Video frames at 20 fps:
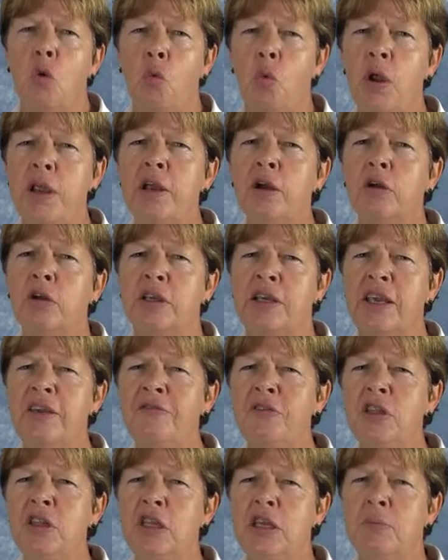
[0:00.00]
We are
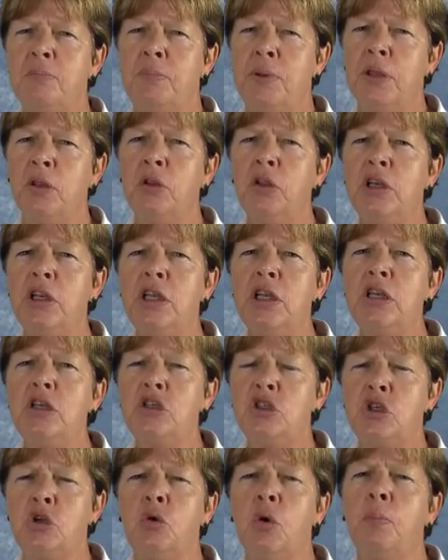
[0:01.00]
given the
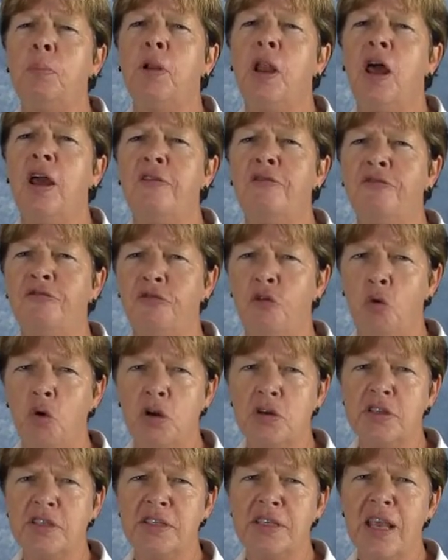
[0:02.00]
ability to apply
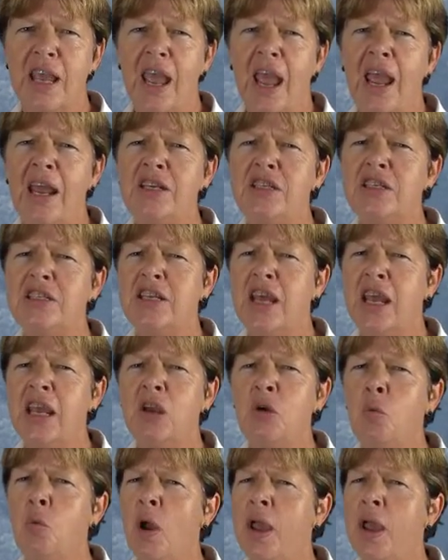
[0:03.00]
force and to take